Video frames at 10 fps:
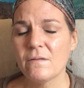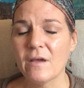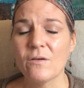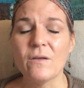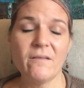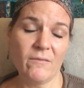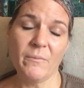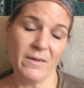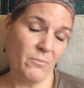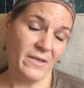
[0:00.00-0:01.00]
They could
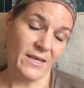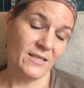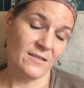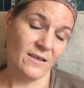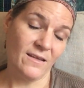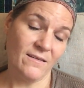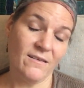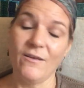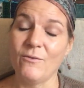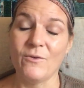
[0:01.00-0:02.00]
even be placed in
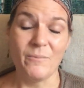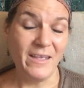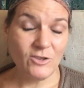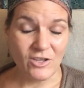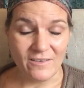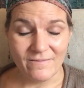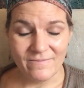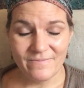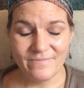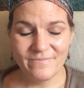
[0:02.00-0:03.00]
another dimension
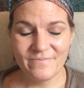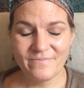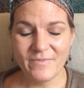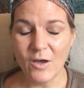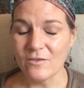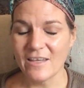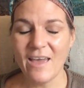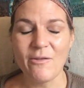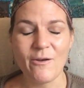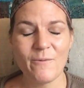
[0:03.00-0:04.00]

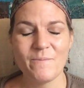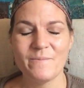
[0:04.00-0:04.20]
altogether.